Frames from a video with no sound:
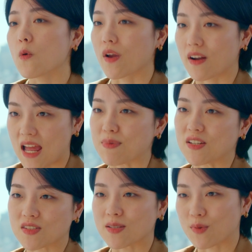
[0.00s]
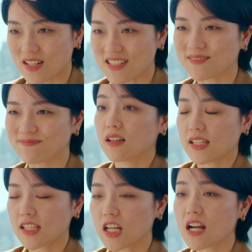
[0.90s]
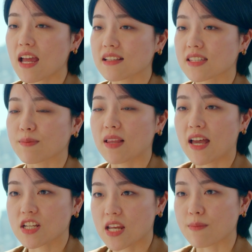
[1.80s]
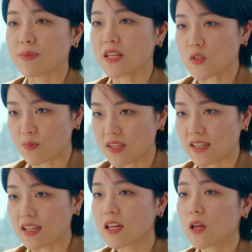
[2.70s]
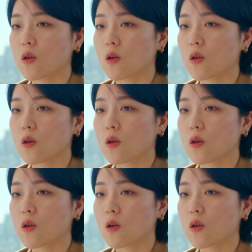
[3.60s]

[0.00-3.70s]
we are happy to support. Here at Supply Chain B2B,